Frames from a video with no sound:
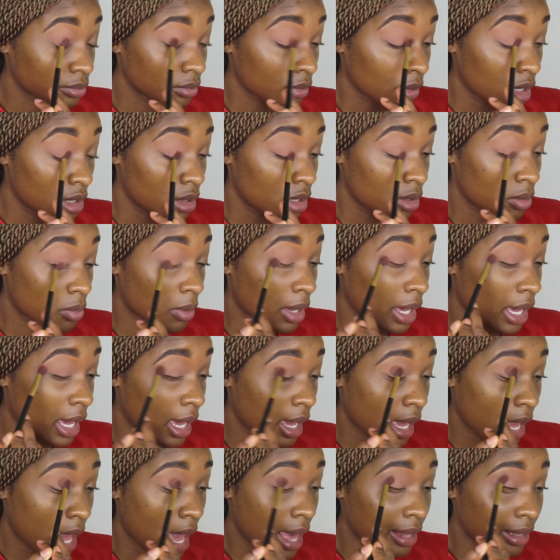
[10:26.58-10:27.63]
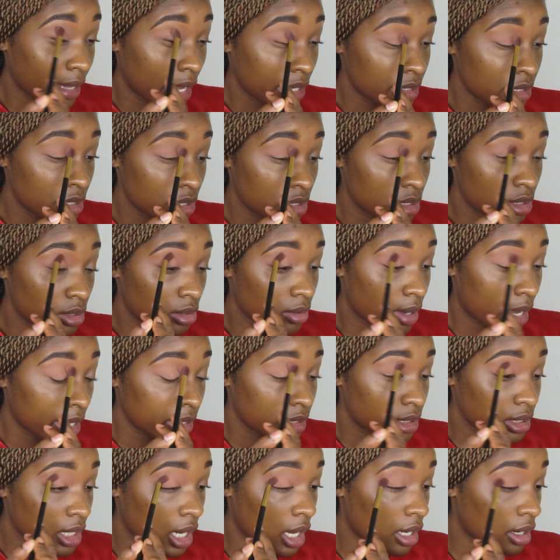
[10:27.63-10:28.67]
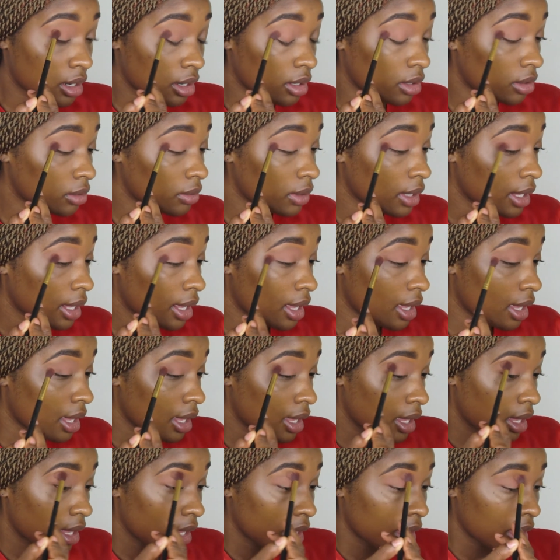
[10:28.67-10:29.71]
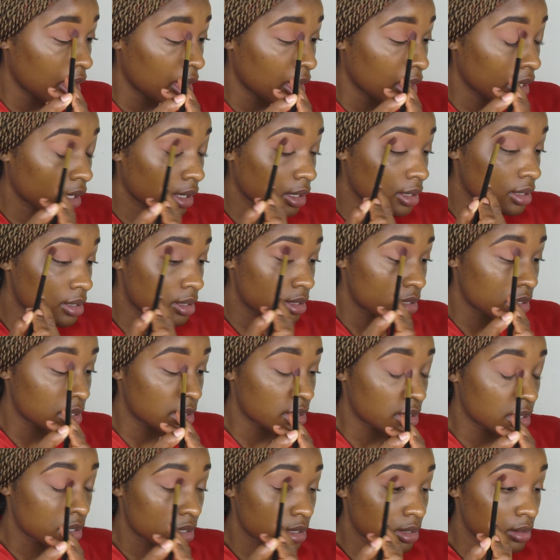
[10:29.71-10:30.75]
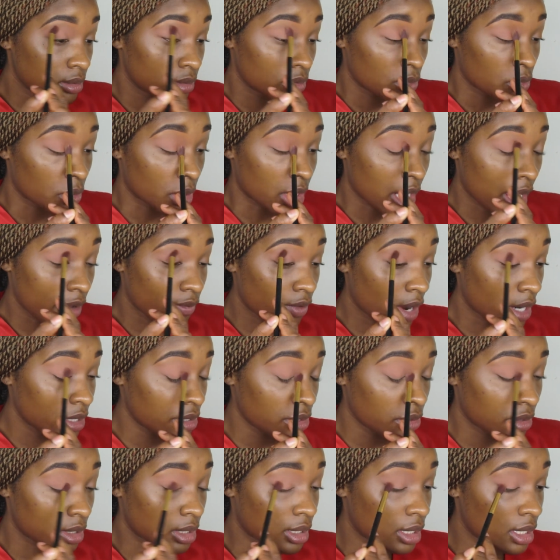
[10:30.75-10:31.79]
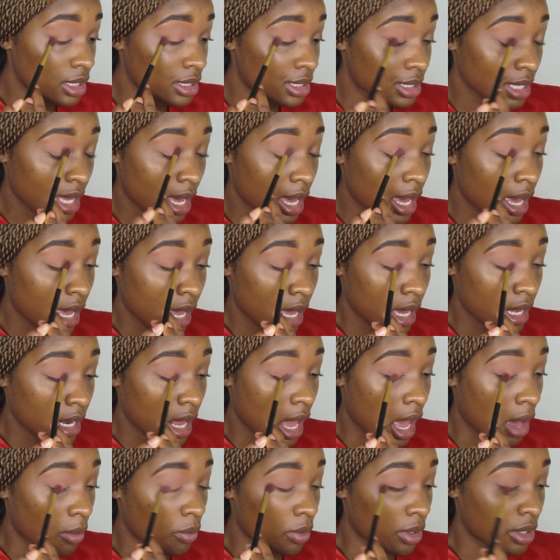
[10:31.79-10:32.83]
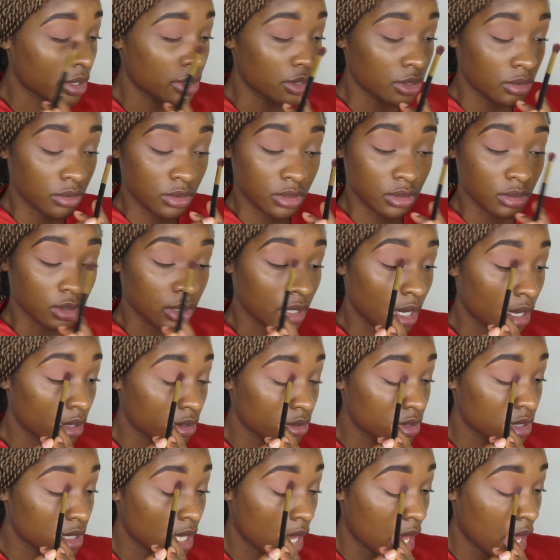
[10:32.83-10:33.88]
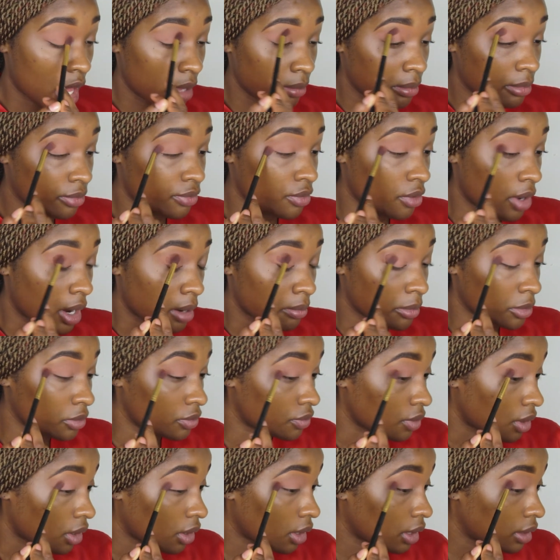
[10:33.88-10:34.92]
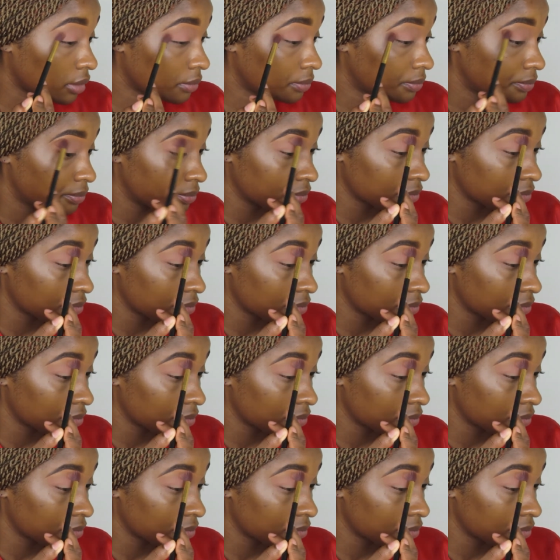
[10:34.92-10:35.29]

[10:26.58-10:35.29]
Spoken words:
And the way I like to do eyeshadow is whatever I do to this side, I want to do to the other side before I move on.